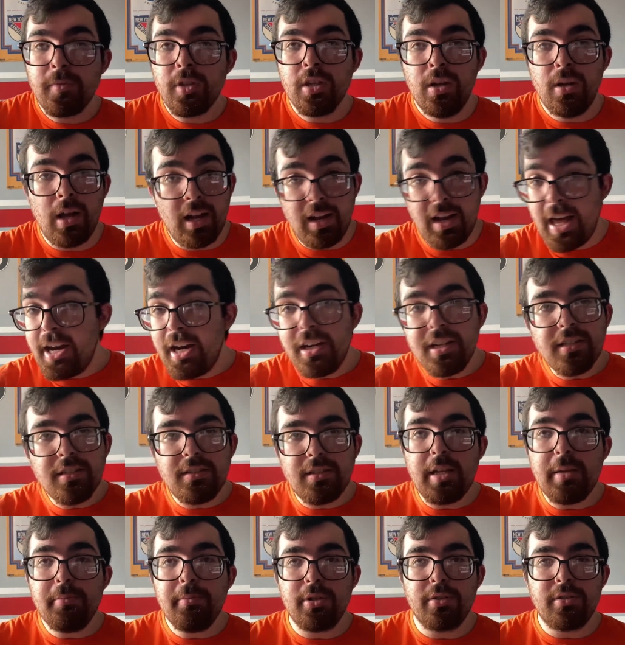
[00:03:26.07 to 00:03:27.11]
A lot of these
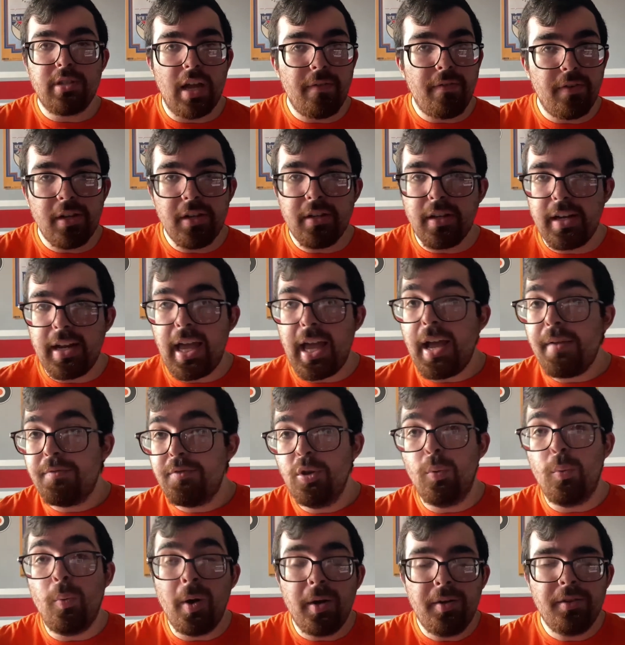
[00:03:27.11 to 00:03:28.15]
teams are definitely going to have to
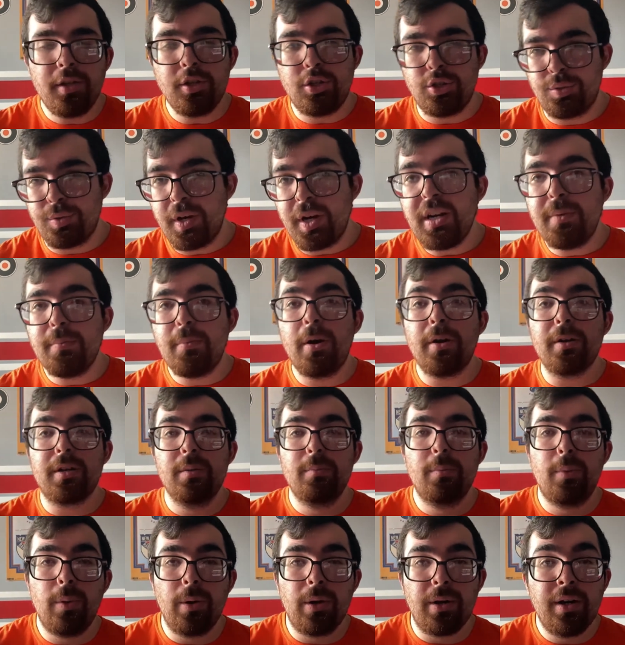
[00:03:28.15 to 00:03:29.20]
work the trade market
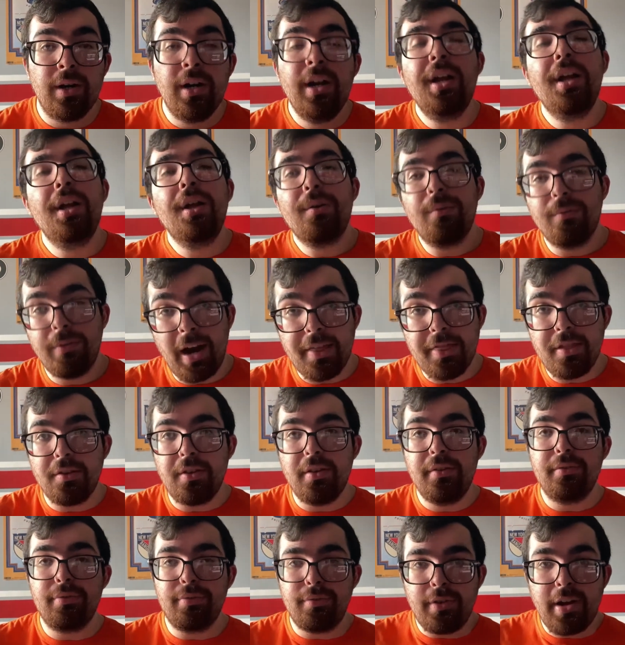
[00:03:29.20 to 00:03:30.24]
more rather than
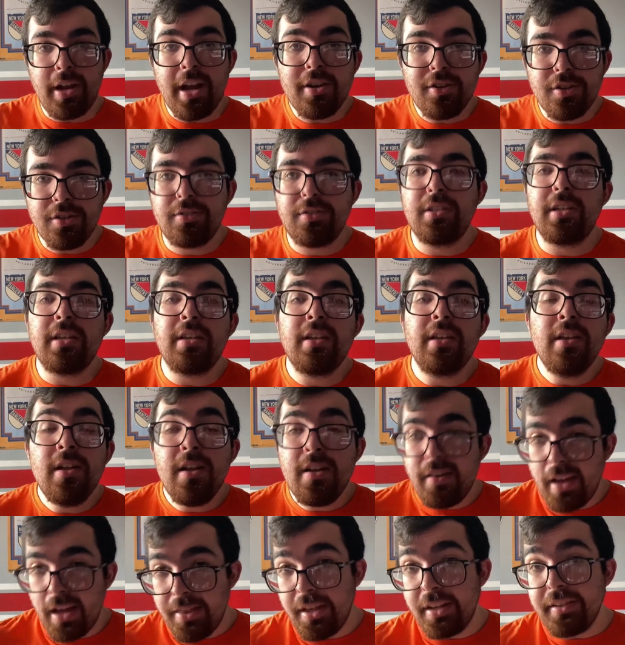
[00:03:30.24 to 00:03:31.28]
free agency,
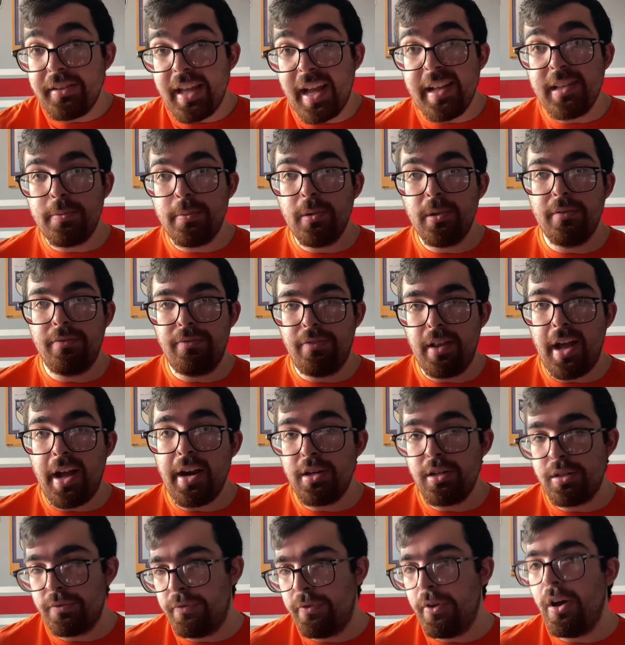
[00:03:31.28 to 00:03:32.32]
and I think that's where the
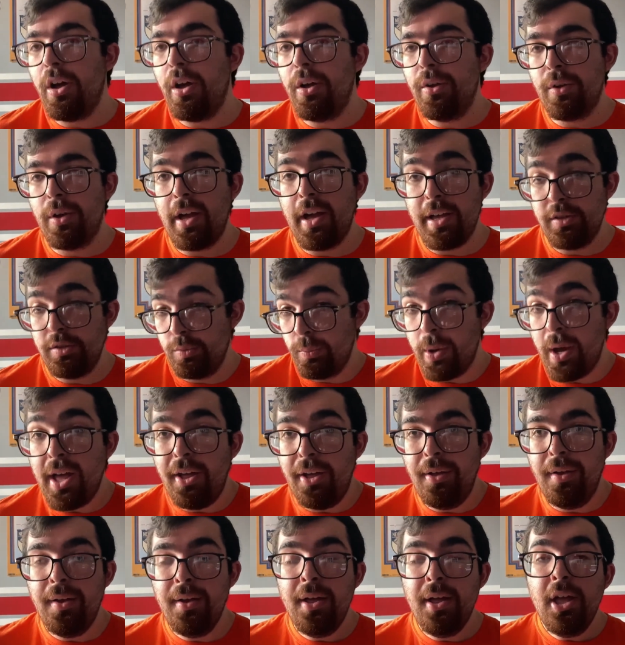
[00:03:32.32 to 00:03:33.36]
Flyers fall as
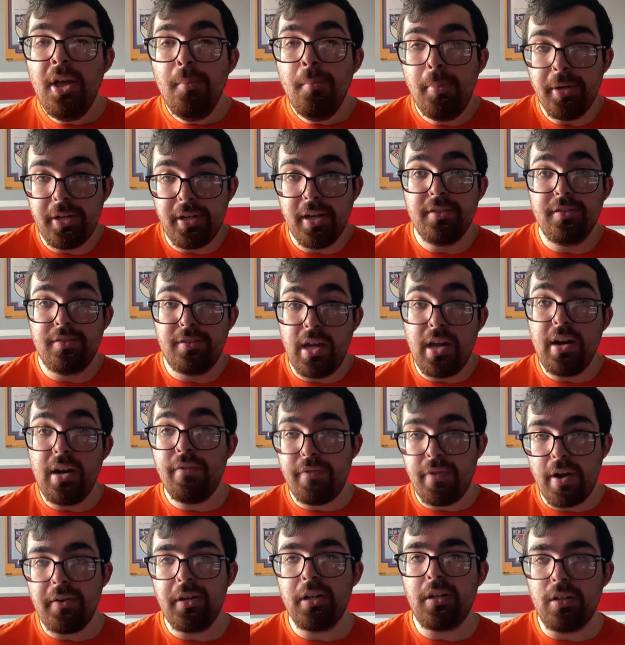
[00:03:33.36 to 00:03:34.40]
well, because they're
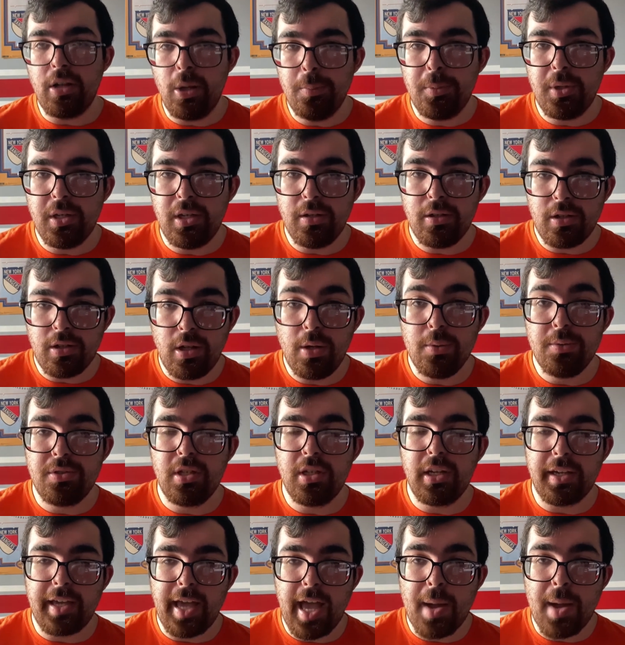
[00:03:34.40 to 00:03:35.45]
very close to the
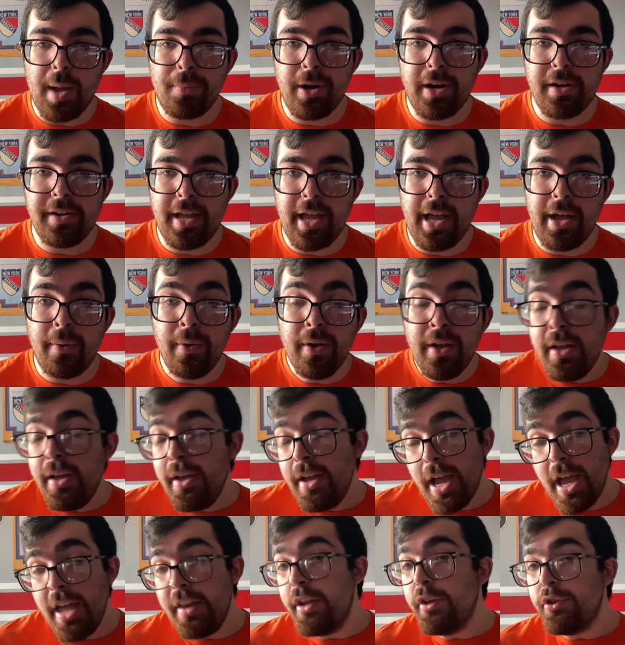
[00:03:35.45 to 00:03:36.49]
cap right now,
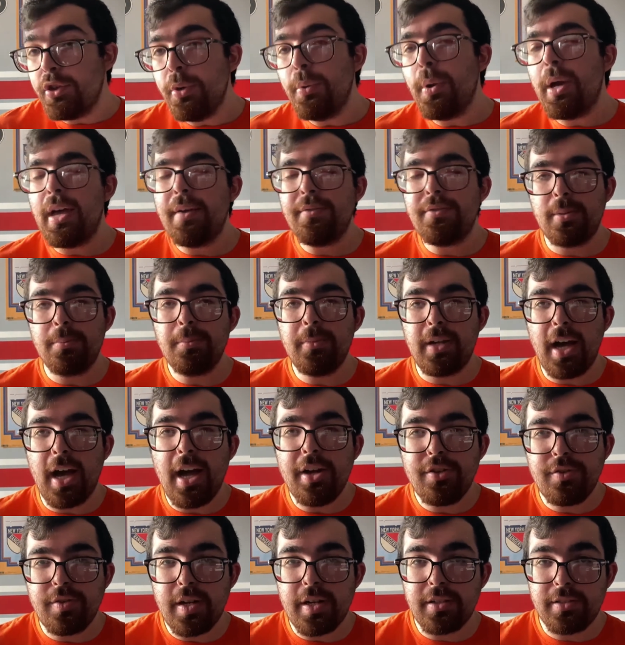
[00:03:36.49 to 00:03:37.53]
and they do have some
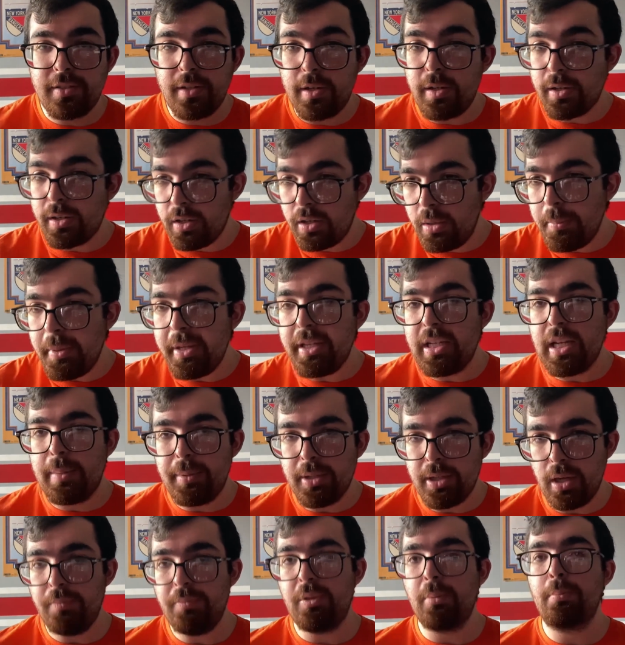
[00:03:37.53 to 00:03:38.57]
contracts that are going to be coming
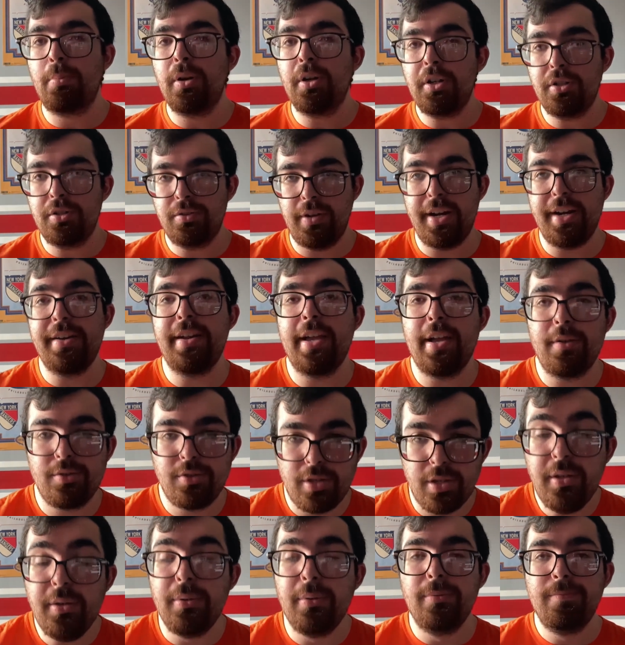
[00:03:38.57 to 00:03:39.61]
off the books right now
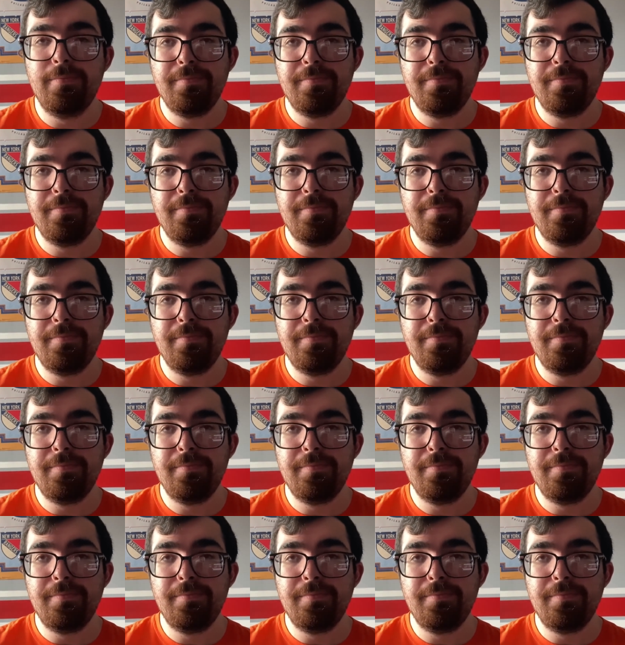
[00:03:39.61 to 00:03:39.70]
too,